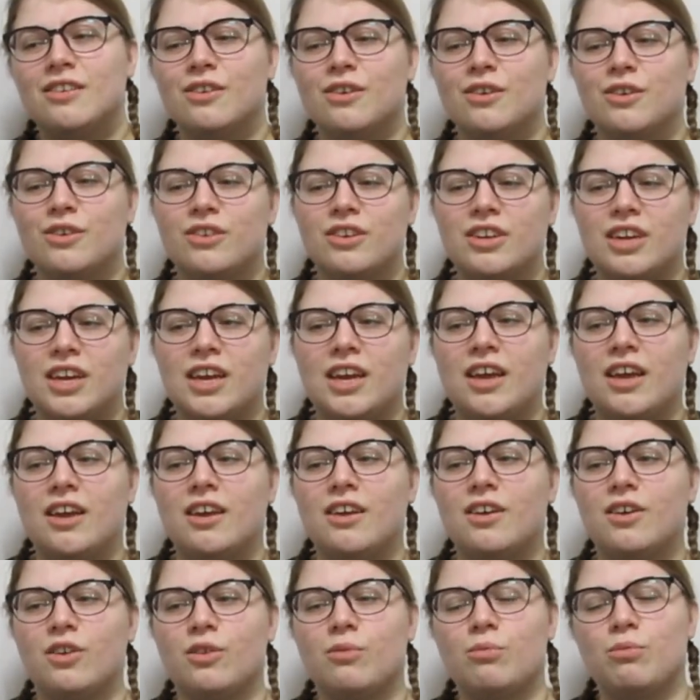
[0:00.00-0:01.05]
crochet,
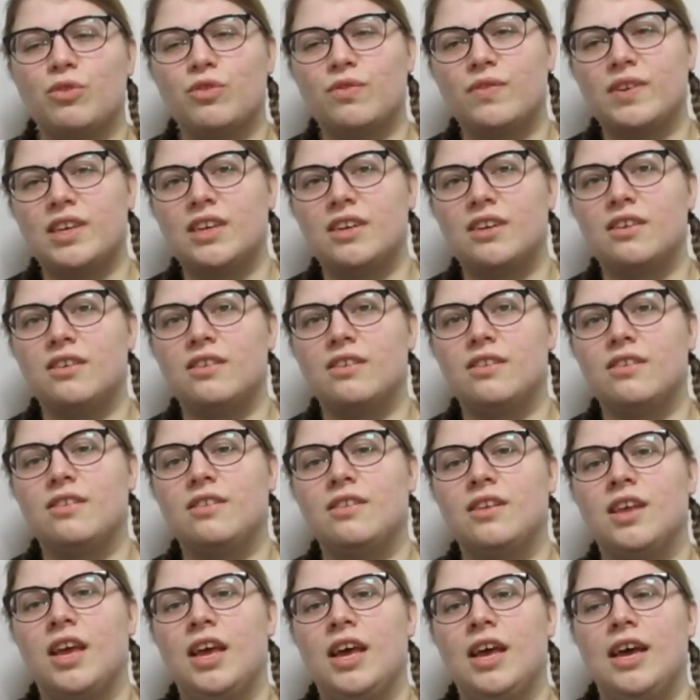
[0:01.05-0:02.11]
go to
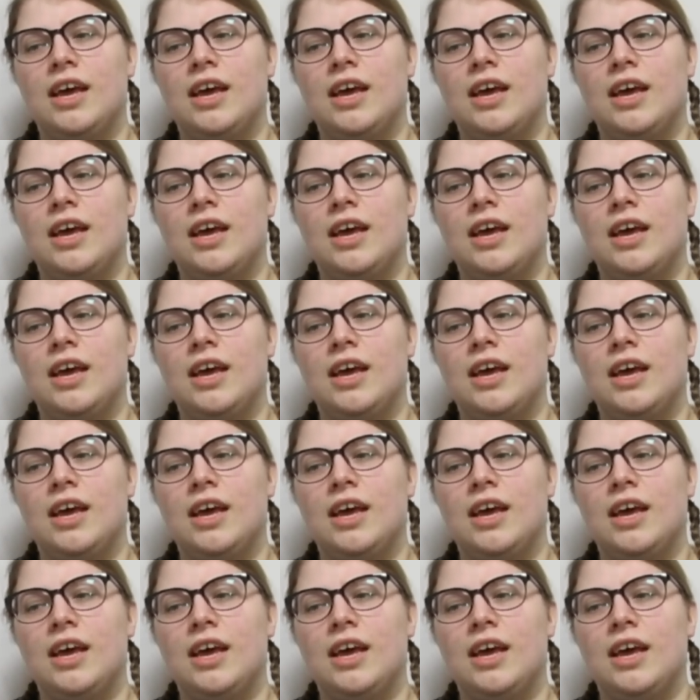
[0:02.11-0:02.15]
movies.